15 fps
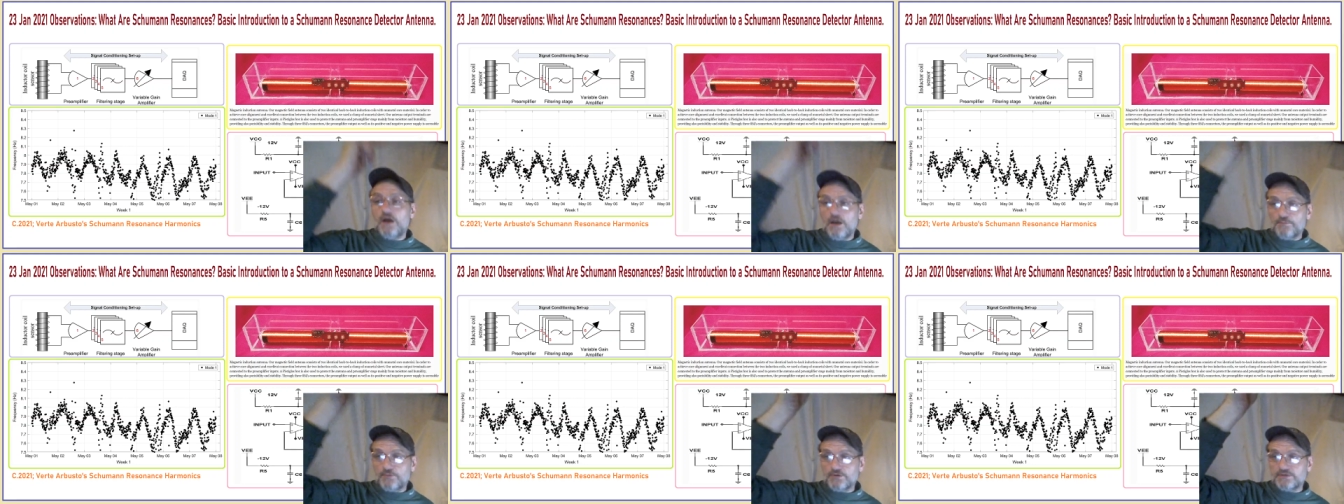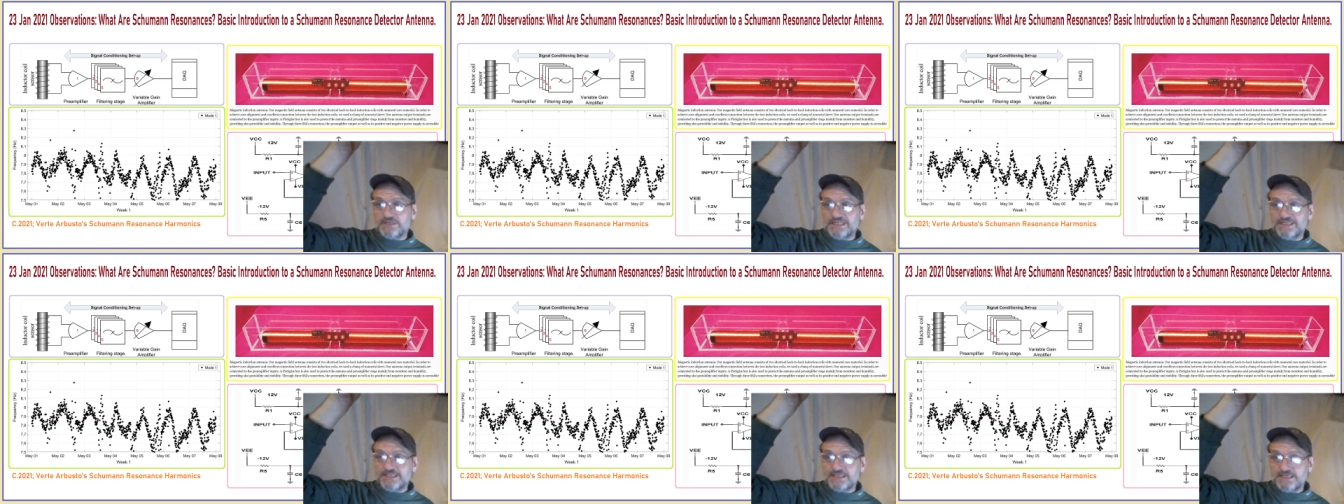upper
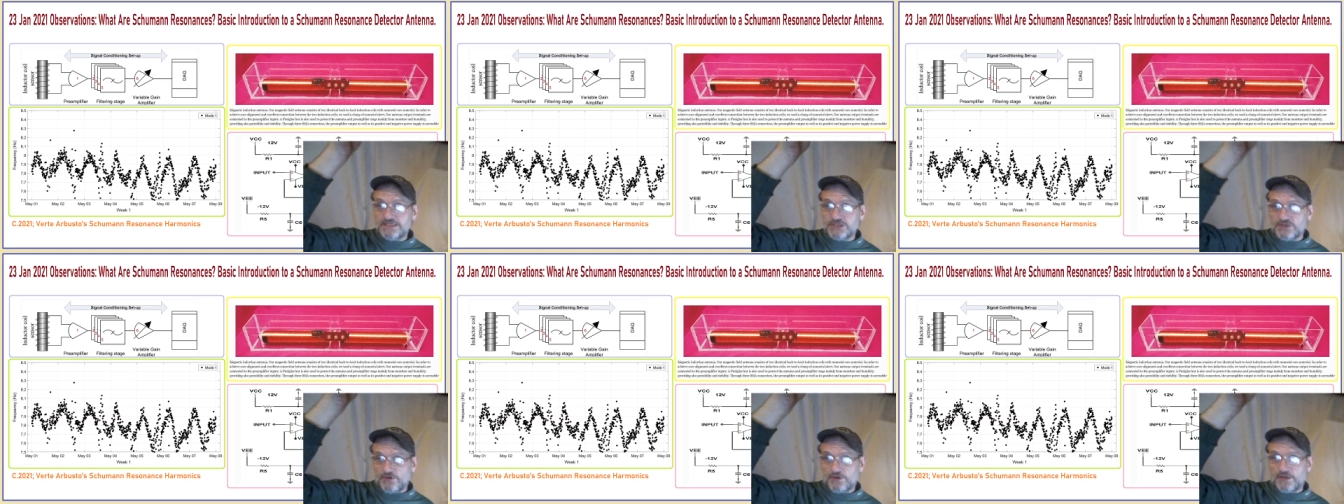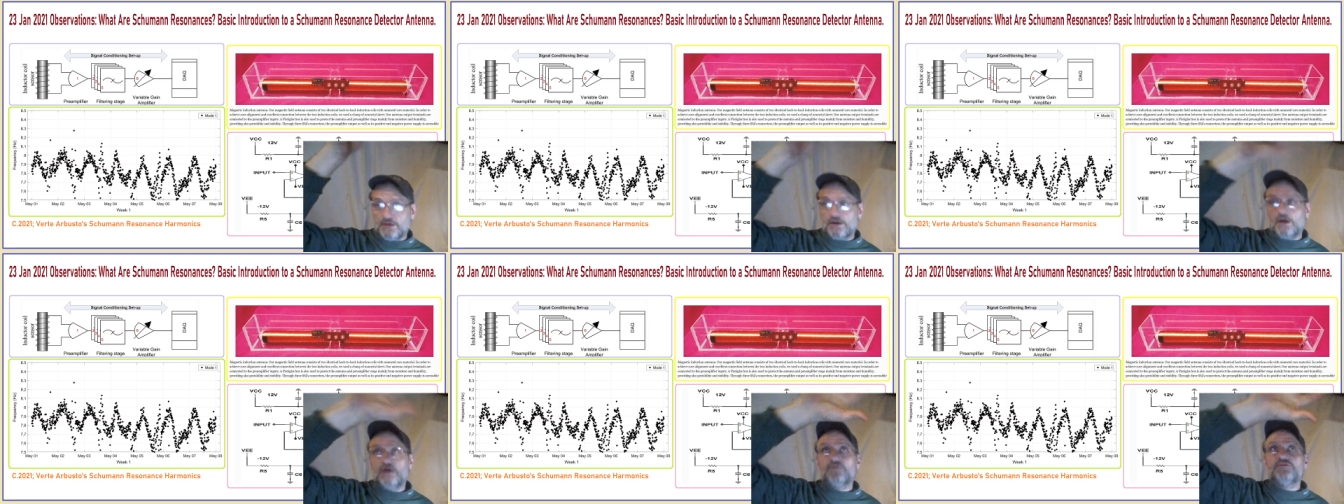DC
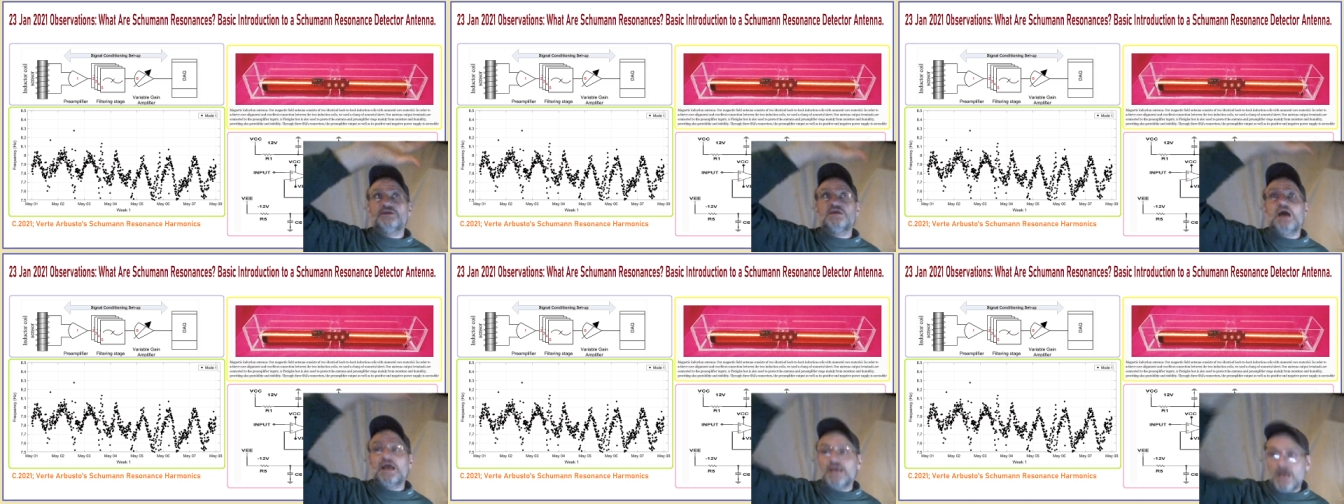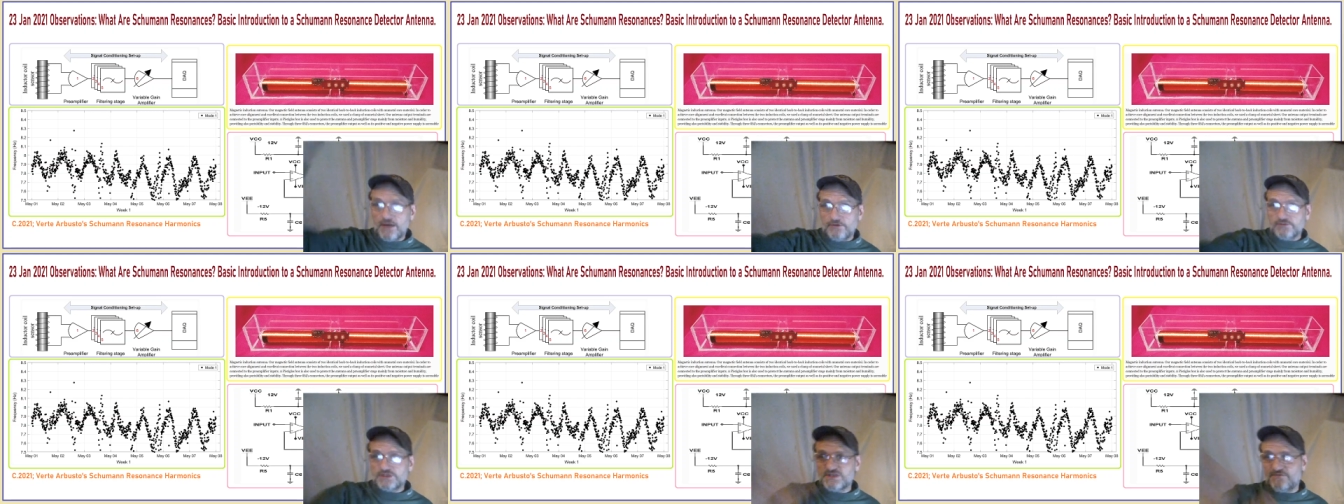circuit of the
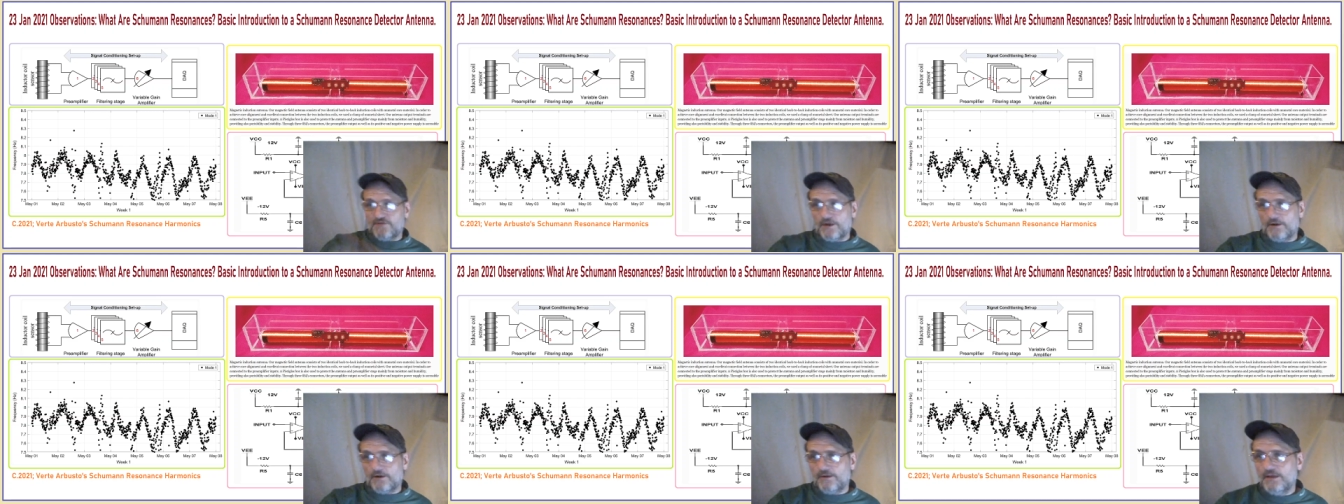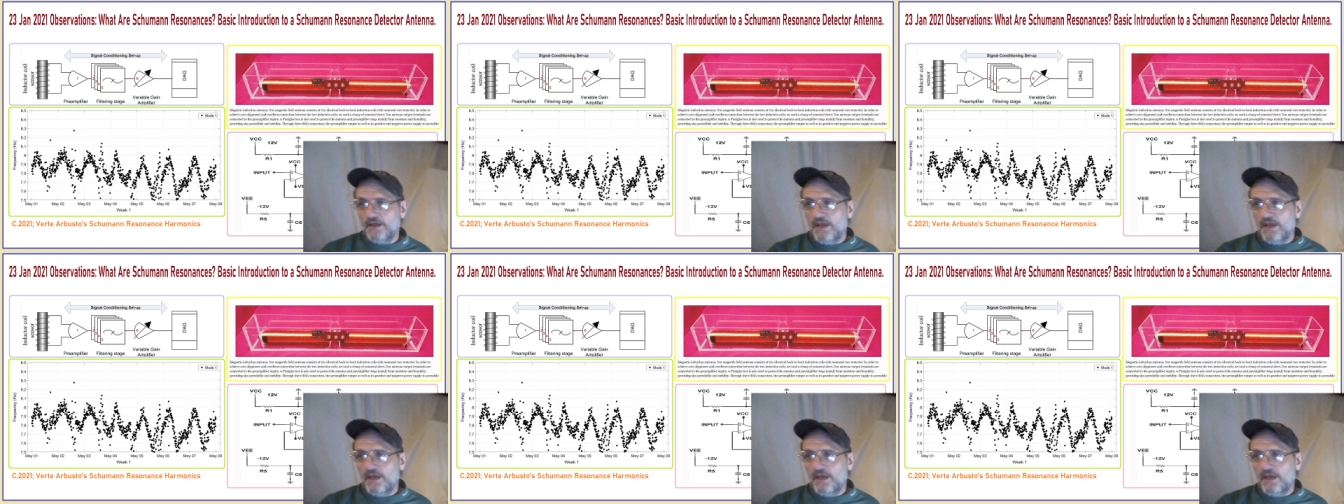ionosphere.